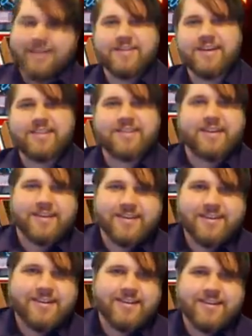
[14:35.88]
And it's easy.
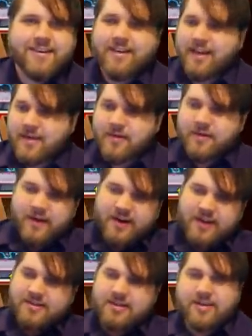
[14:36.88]
Even if
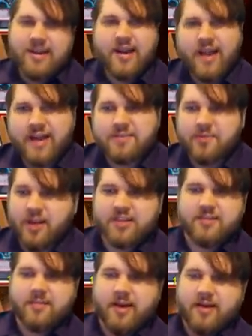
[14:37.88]
I didn't summon that Ash
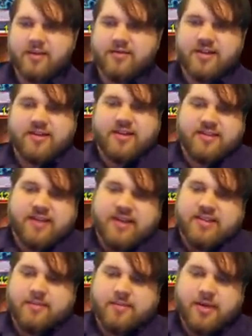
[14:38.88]
Blossom, I could have done the
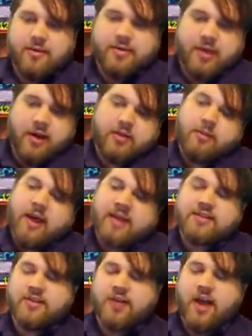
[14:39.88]
exact same thing with the other
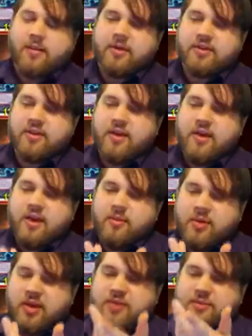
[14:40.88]
Master Diamond,
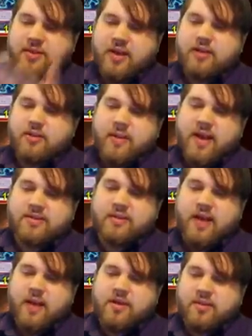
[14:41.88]
because with the other Master
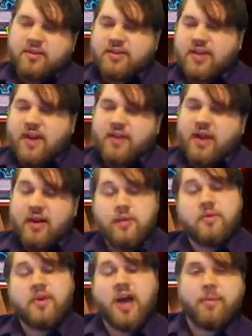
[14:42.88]
Diamond, there's now that
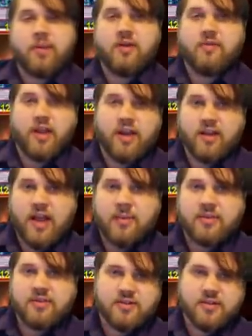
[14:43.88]
new copy of Lady
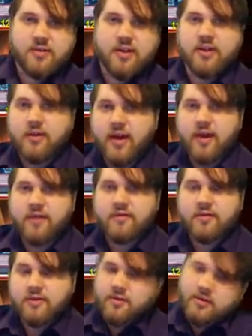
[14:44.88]
Lapis Lazuli
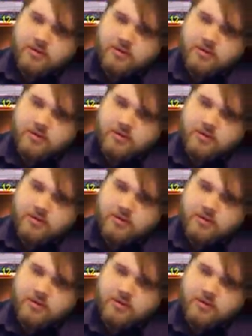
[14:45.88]
engraved,